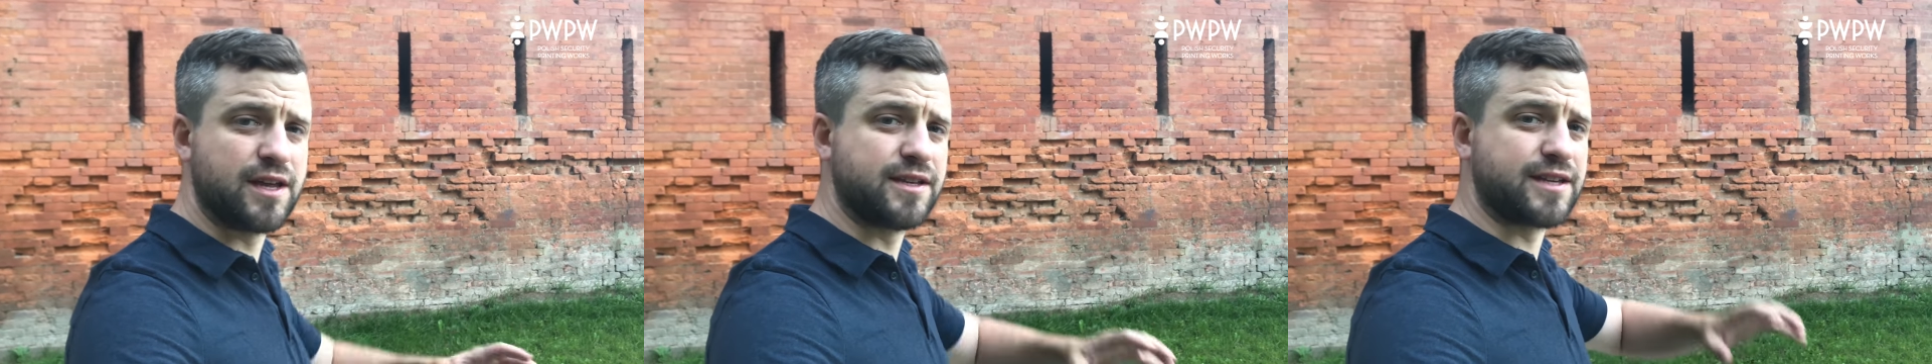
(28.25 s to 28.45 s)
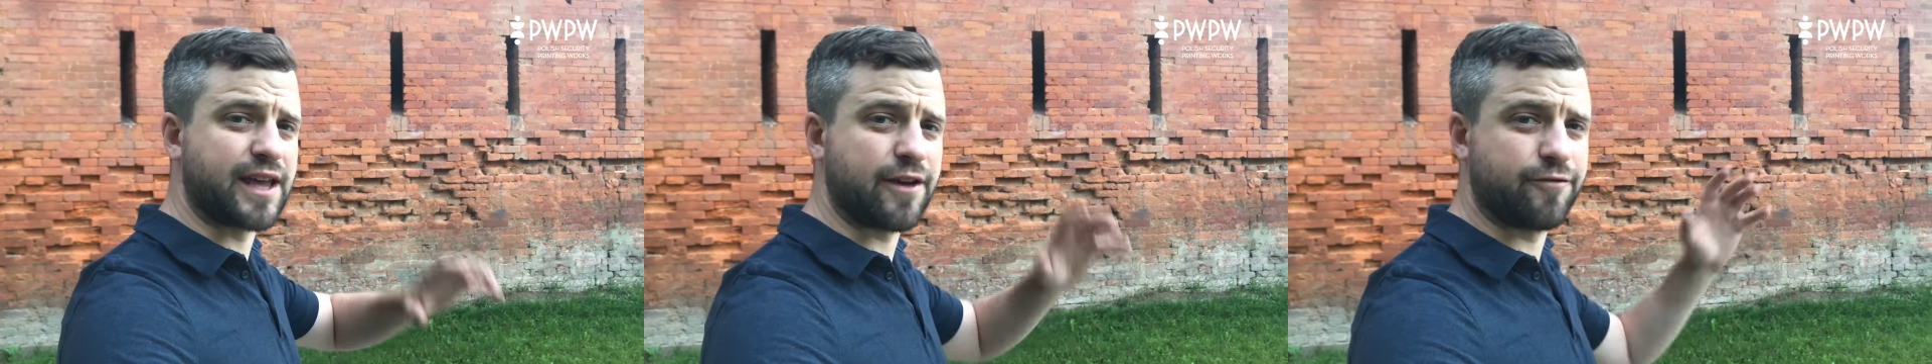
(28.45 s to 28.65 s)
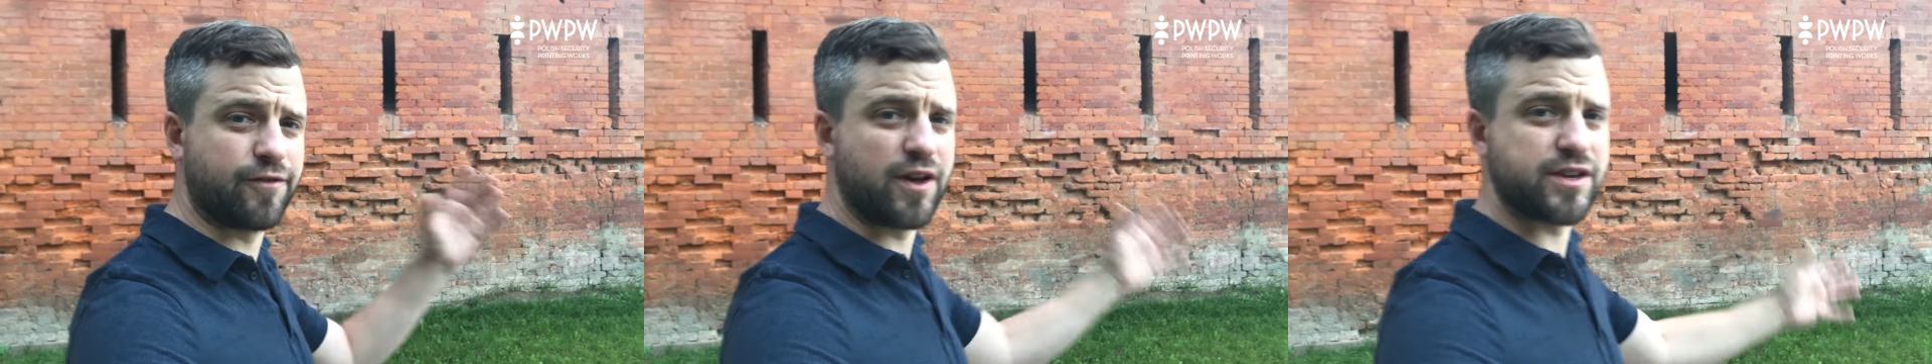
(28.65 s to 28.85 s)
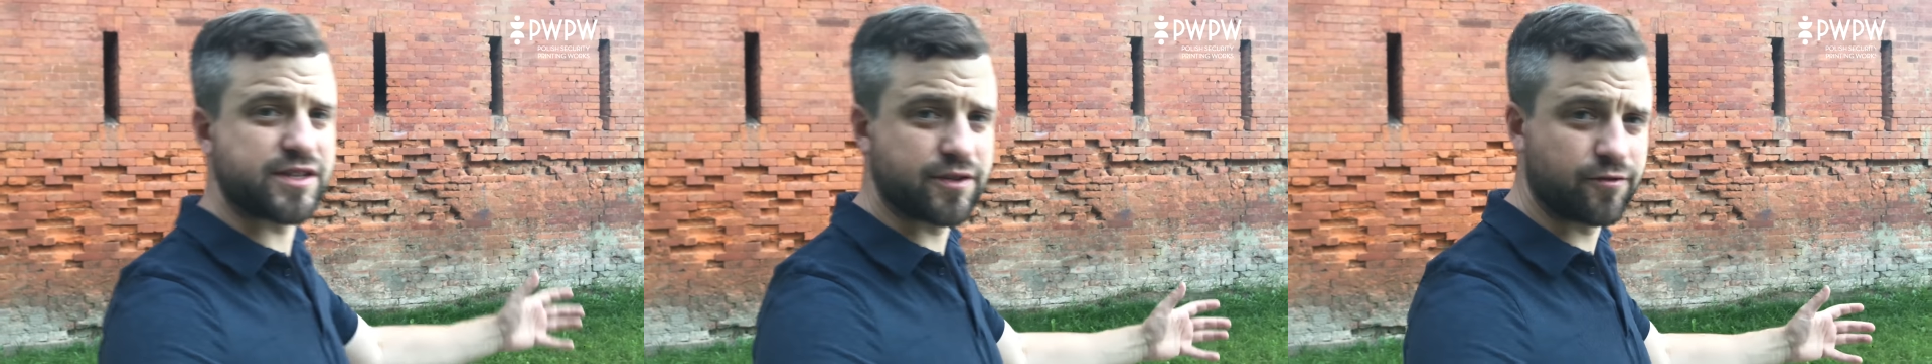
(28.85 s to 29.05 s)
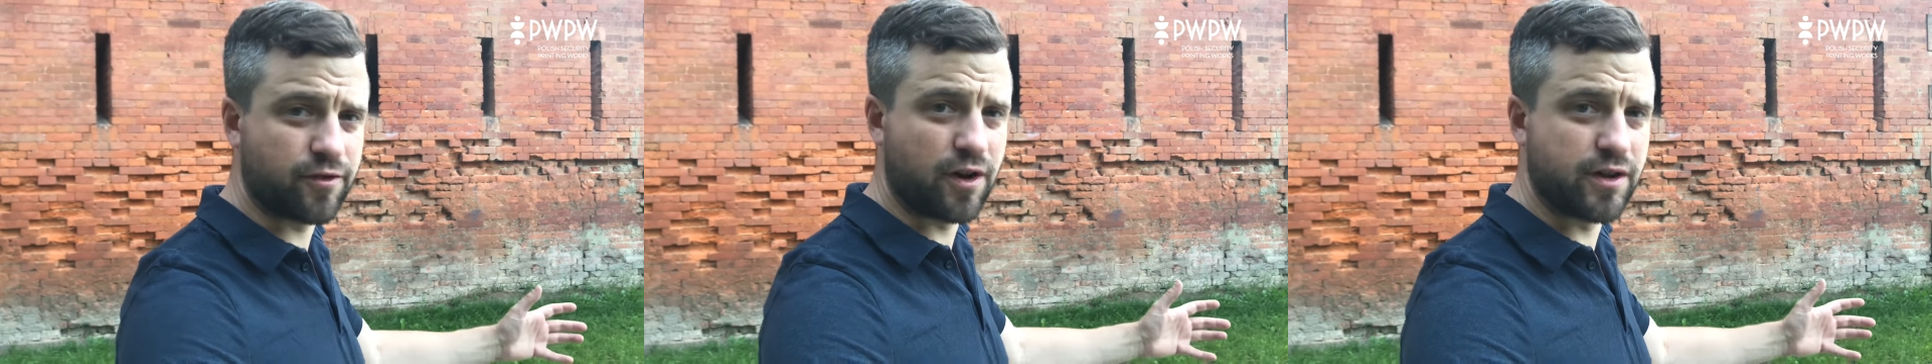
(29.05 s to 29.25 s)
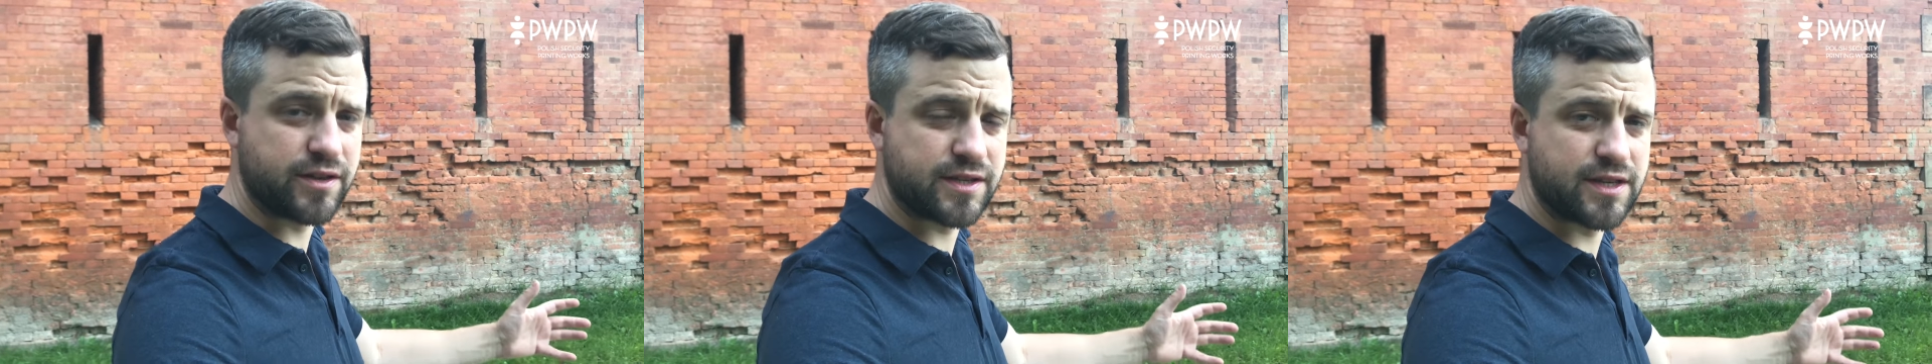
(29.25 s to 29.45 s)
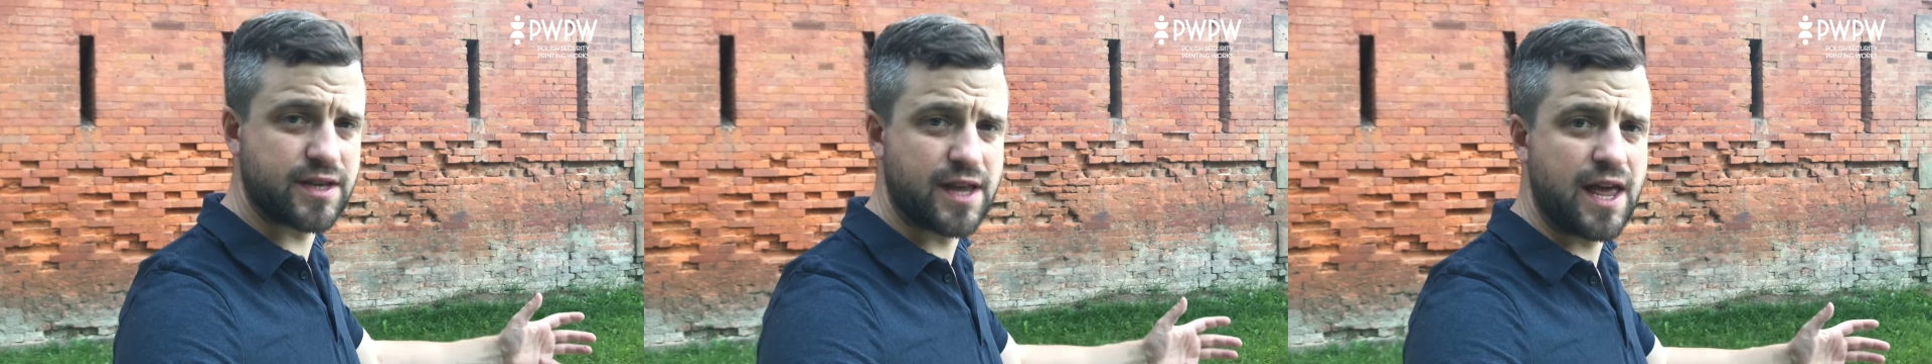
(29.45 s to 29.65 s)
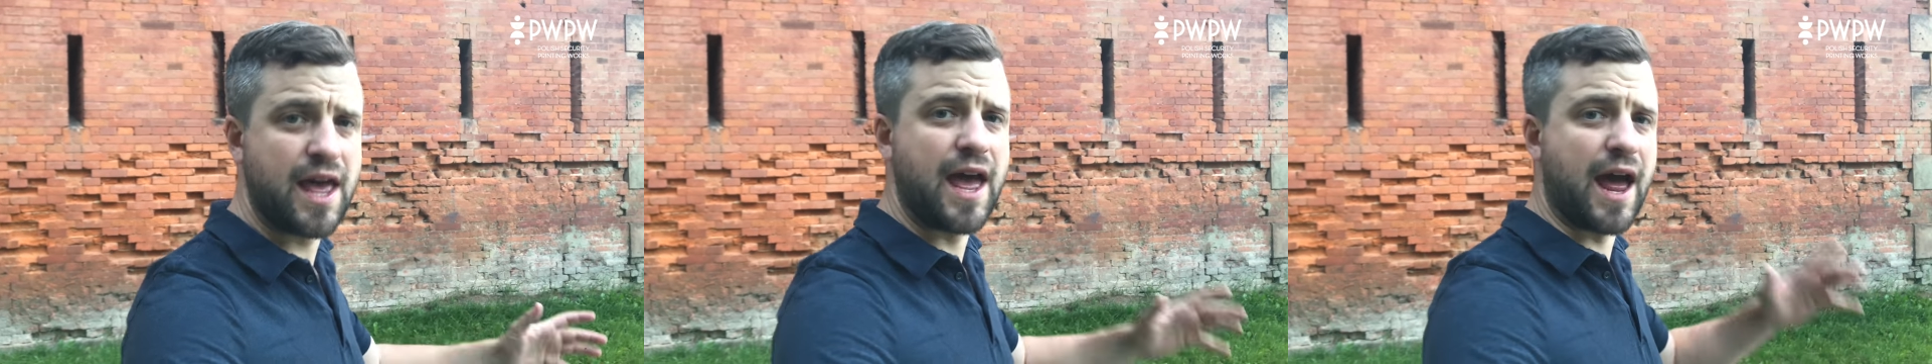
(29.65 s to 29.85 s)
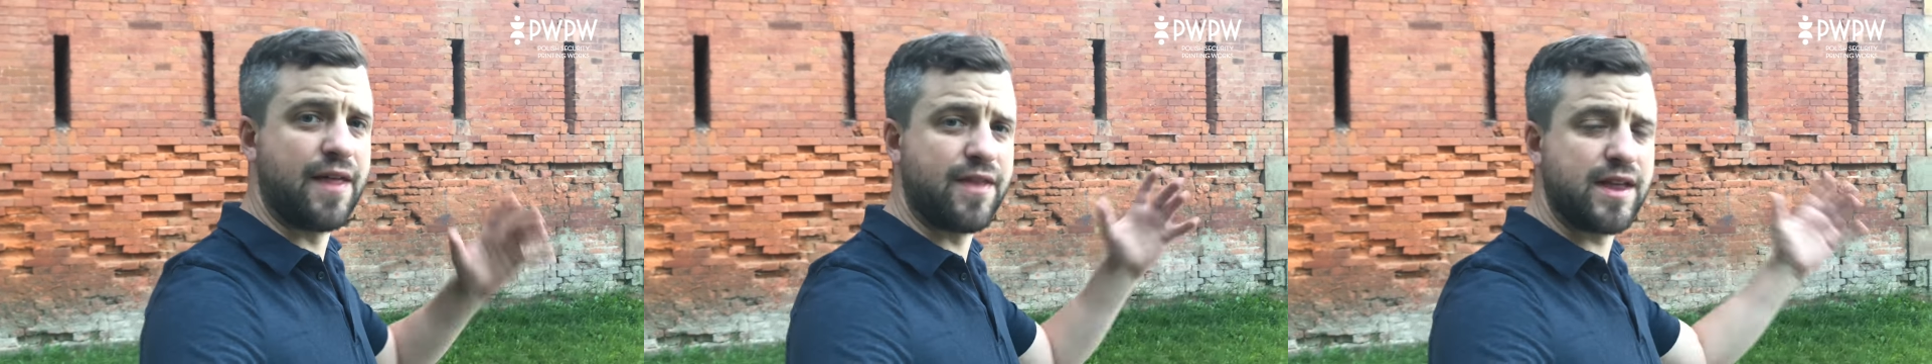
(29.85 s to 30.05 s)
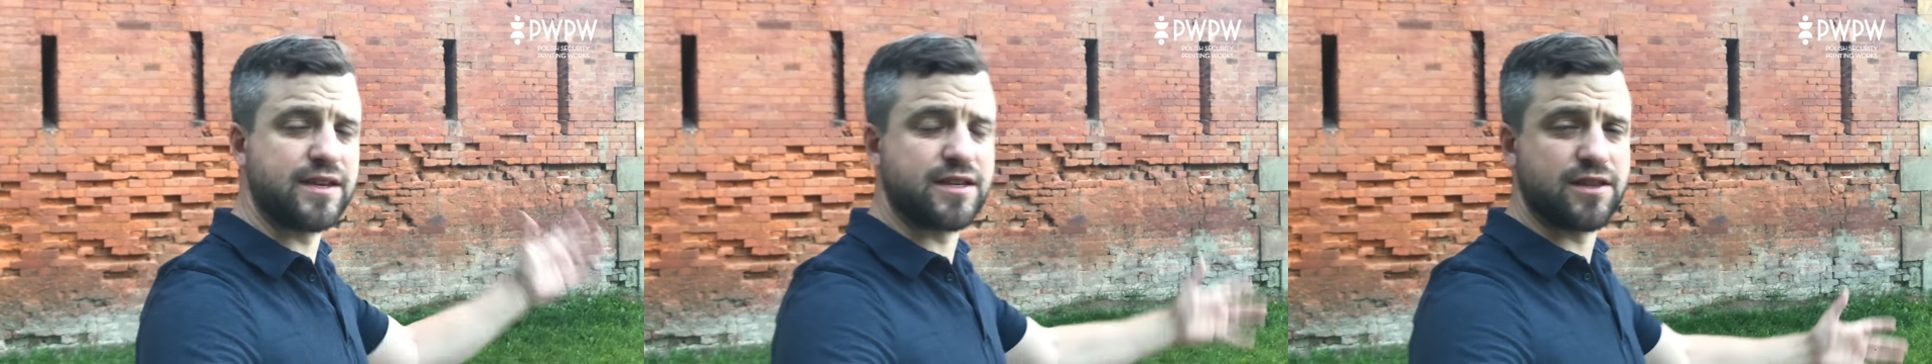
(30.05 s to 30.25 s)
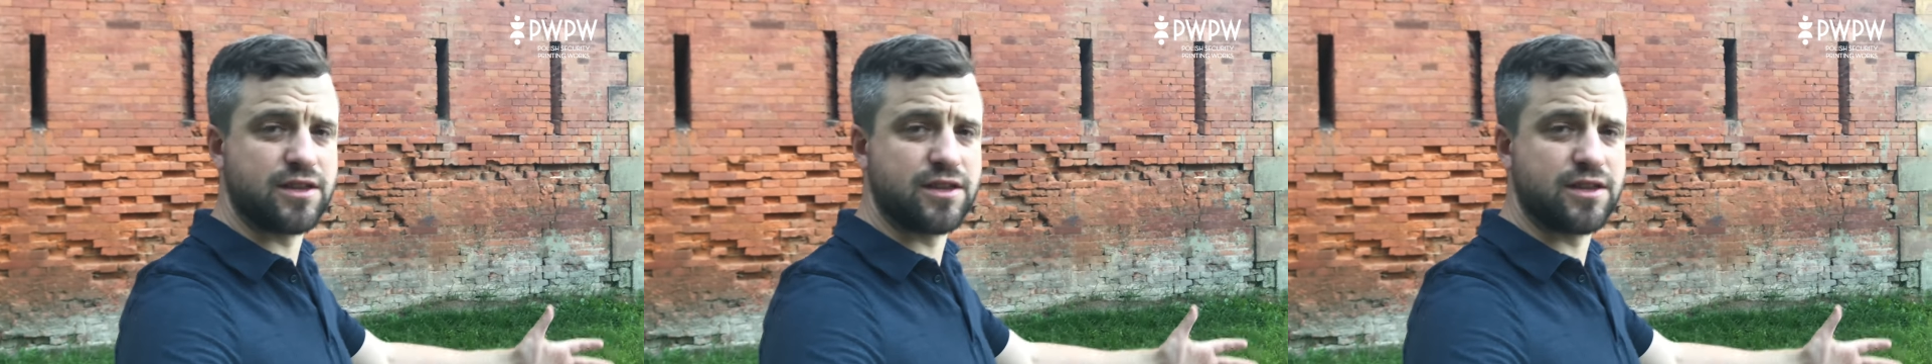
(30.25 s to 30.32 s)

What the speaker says: to get first to France and then to